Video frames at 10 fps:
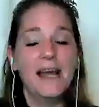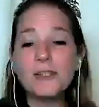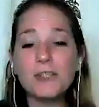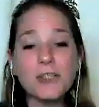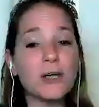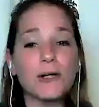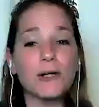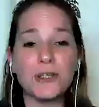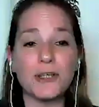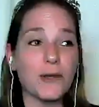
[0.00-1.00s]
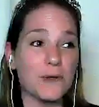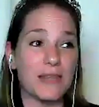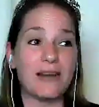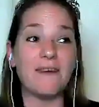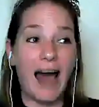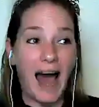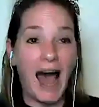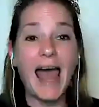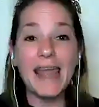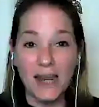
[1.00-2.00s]
Just to go to show you that if
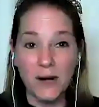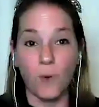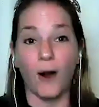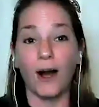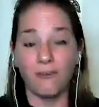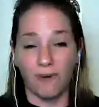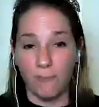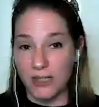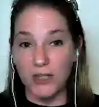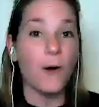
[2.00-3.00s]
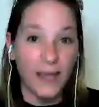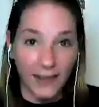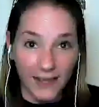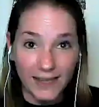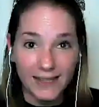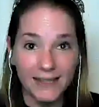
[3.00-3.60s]
I can work from the toilet,